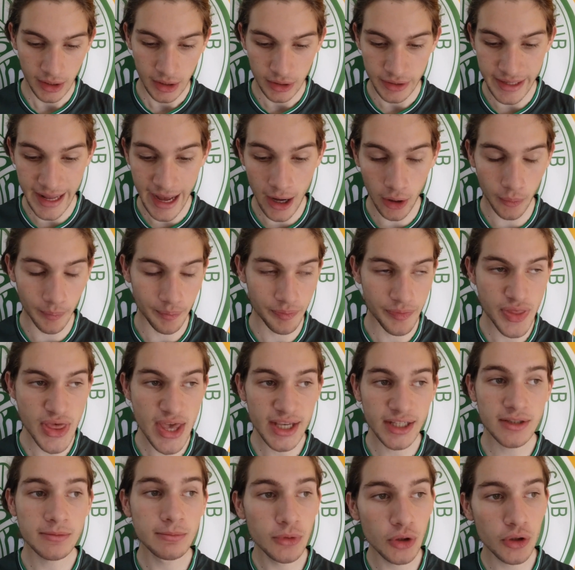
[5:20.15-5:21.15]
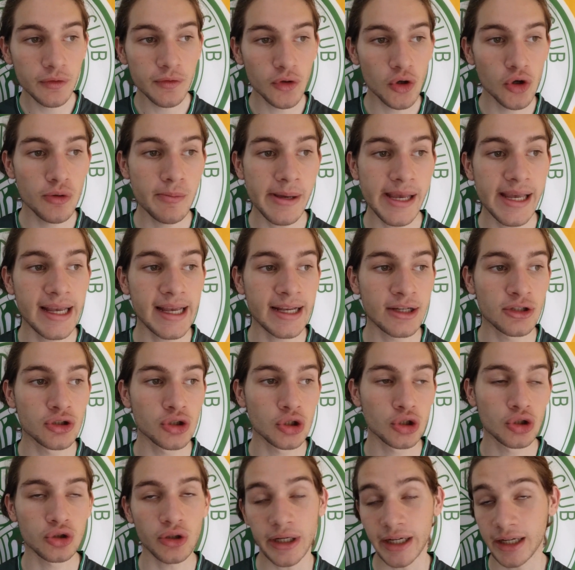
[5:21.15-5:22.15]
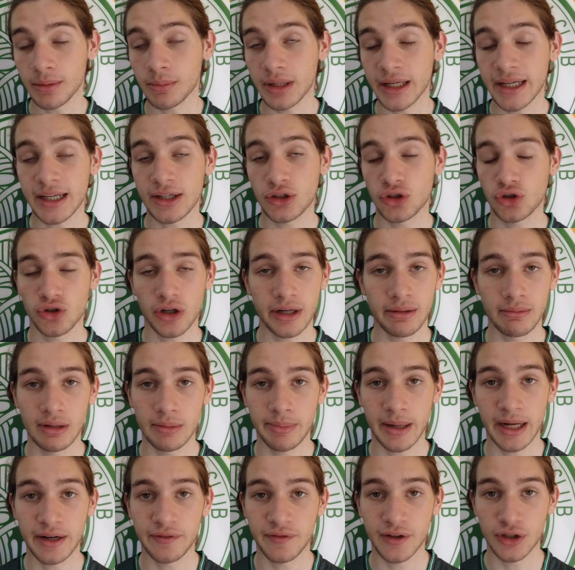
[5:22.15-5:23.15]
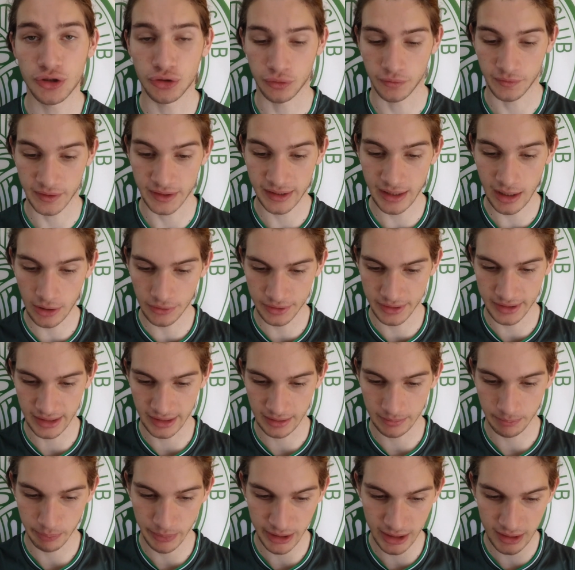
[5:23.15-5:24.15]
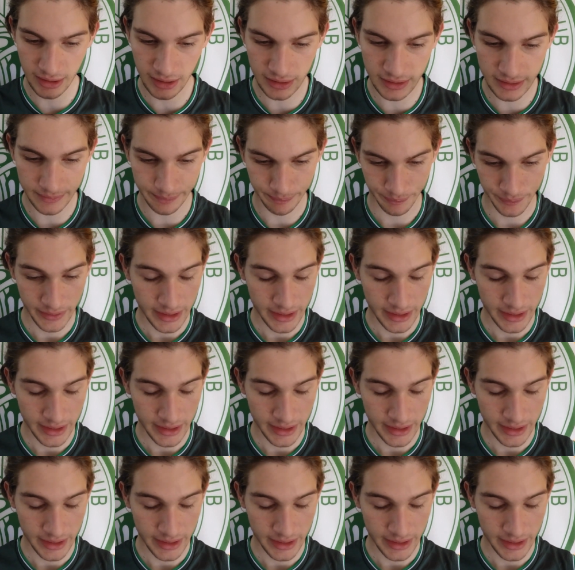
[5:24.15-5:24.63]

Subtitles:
Now, this move could be extremely beneficial for Celtic because